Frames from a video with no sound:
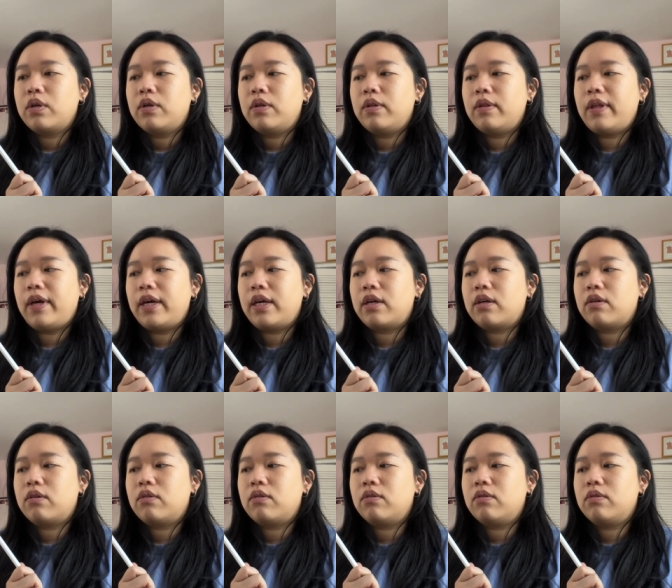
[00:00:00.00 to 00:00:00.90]
like
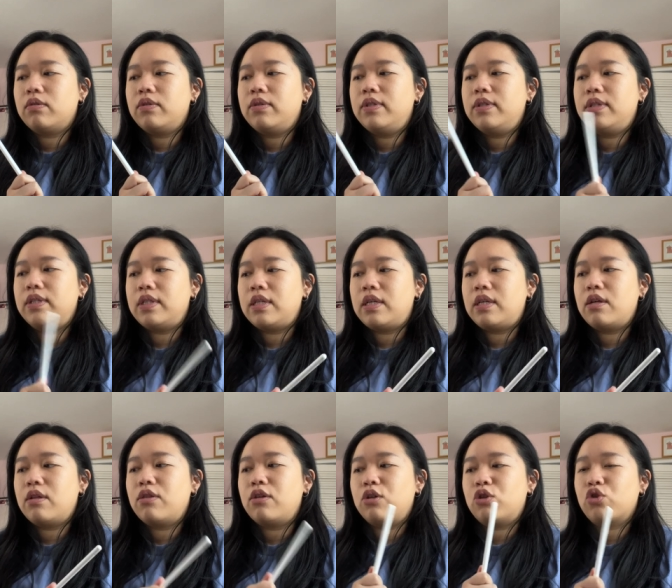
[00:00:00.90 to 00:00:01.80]
see
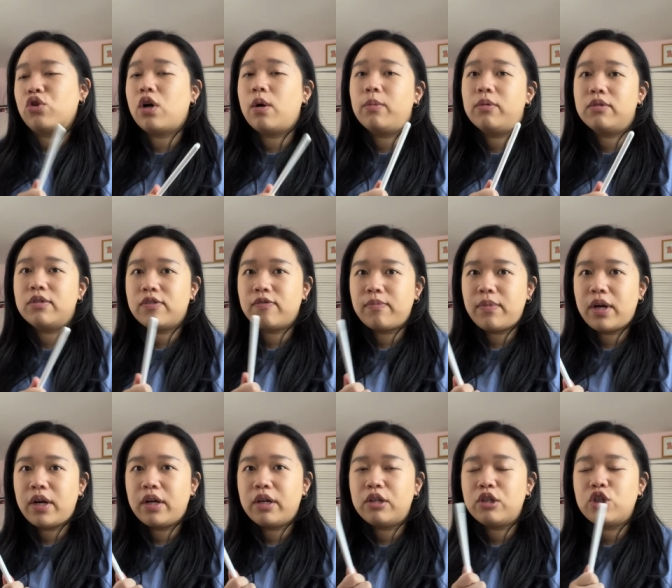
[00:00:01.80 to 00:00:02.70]
the troubles of
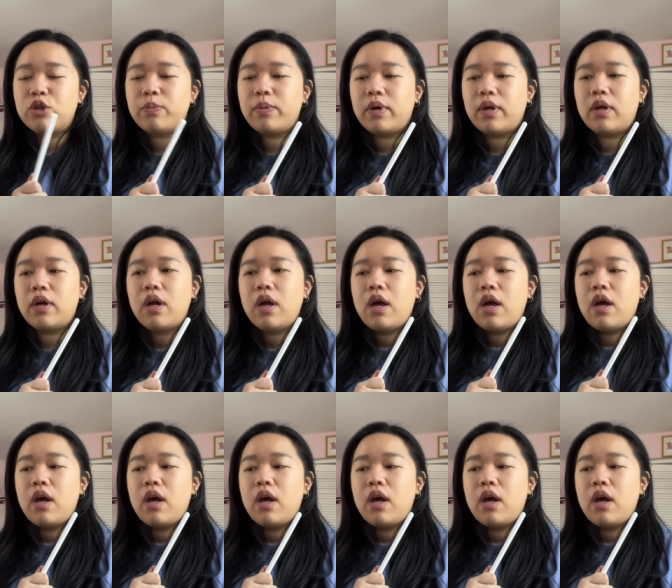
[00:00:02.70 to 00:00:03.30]
marriage, but